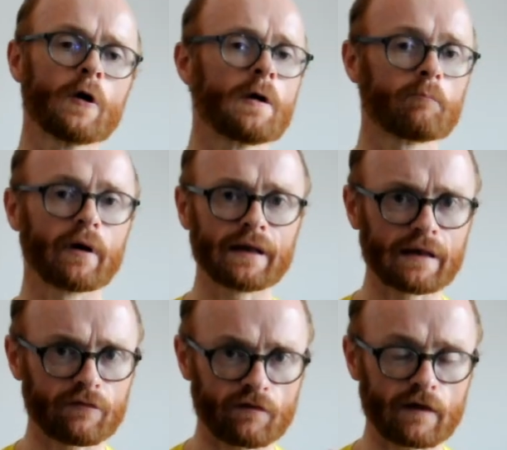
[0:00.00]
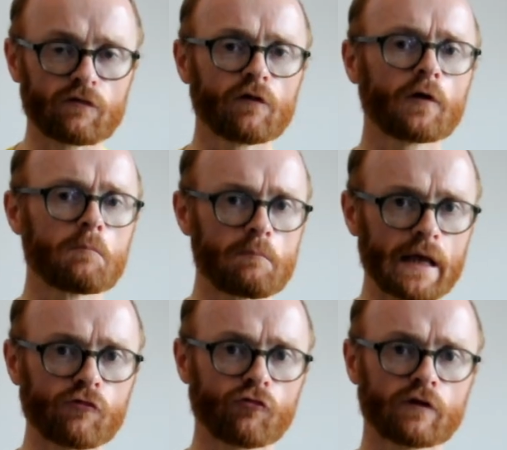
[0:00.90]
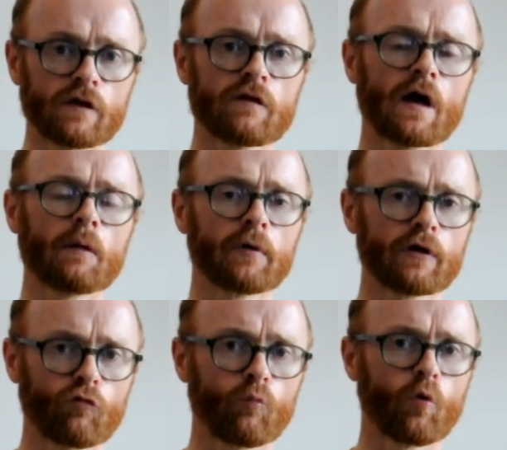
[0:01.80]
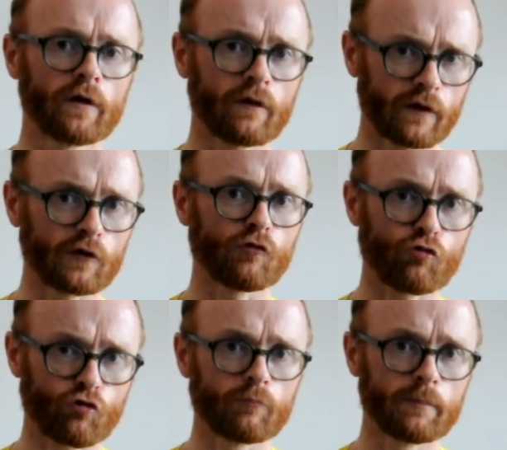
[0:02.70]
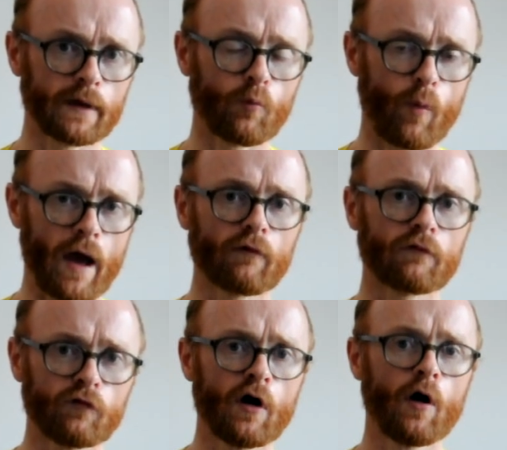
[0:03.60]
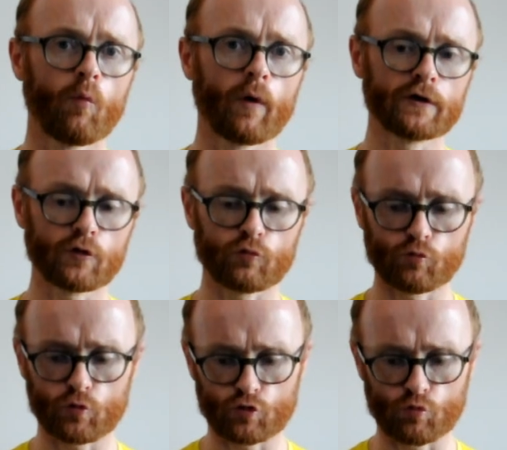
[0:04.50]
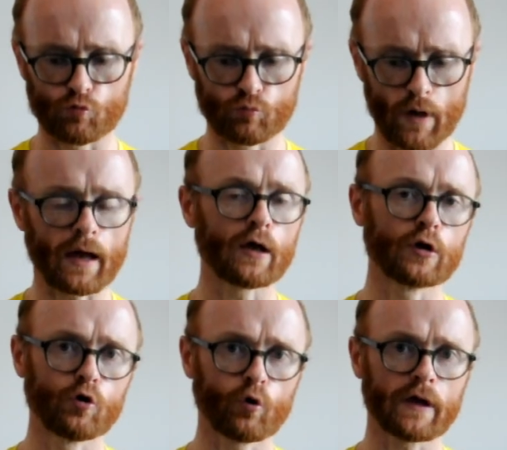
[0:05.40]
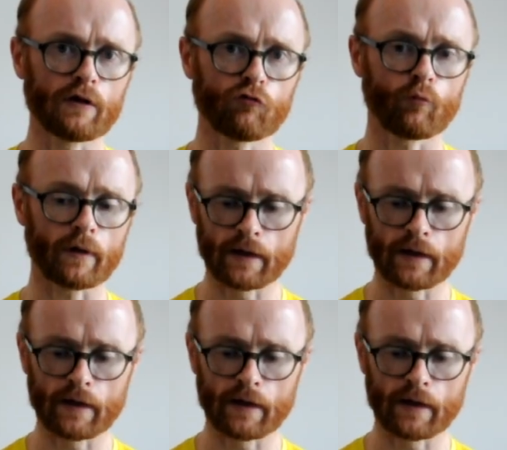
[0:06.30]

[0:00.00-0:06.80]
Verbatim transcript: but it's it's not a major detail, but it's one I think you should be aware of when you you uh, look into it.